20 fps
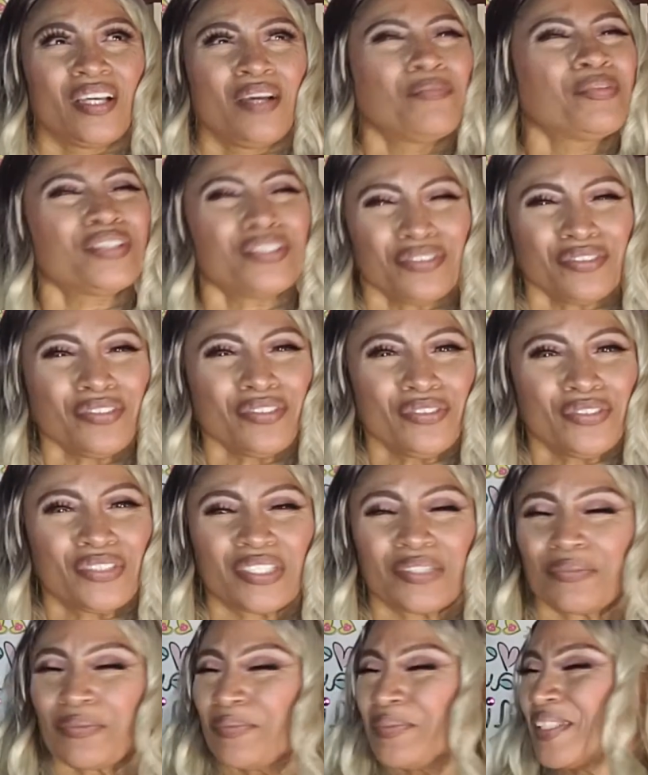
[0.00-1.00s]
But you see
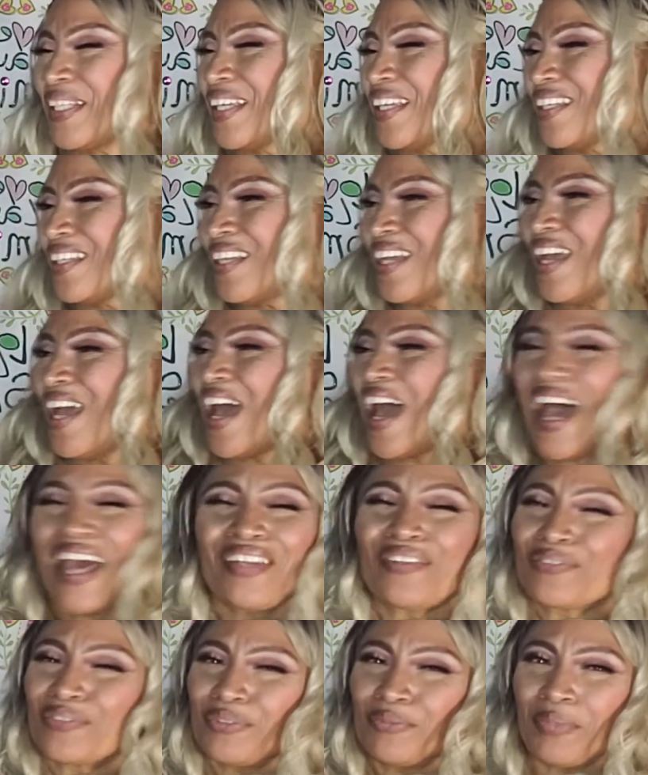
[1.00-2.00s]
what I'm saying? I
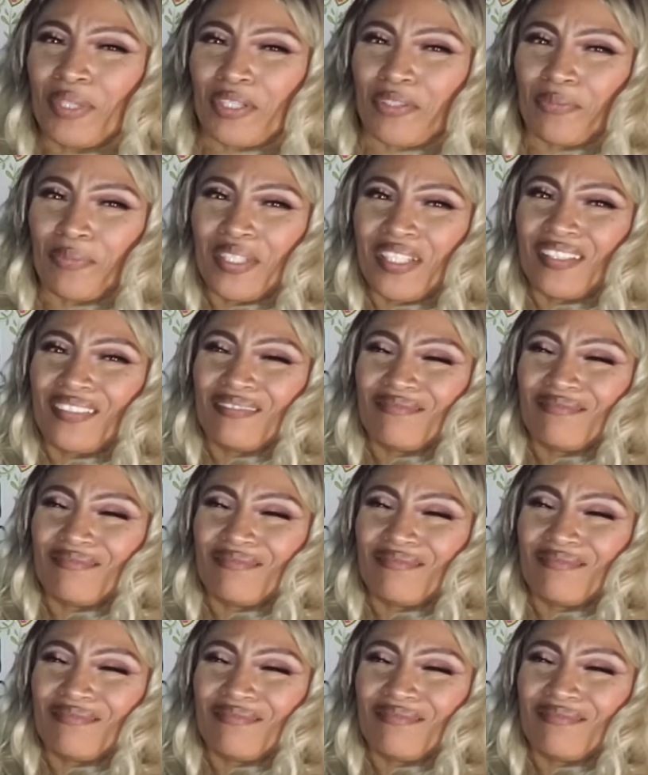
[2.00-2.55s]
don't do married men.